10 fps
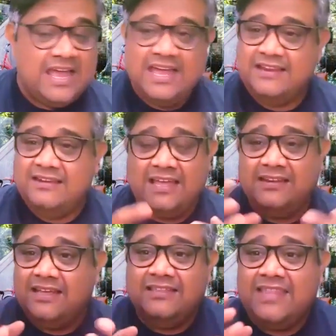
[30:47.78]
And
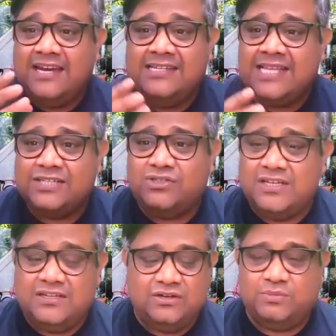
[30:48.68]
that is
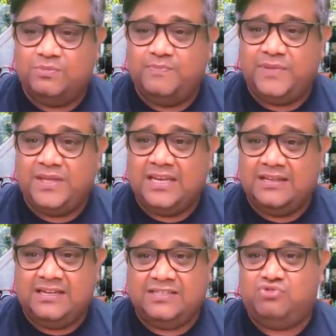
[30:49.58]
actually,
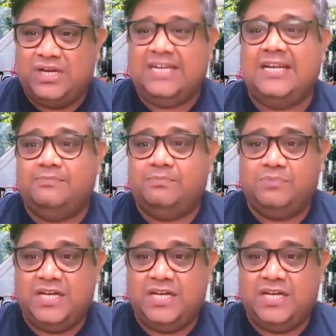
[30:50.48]
in a straight up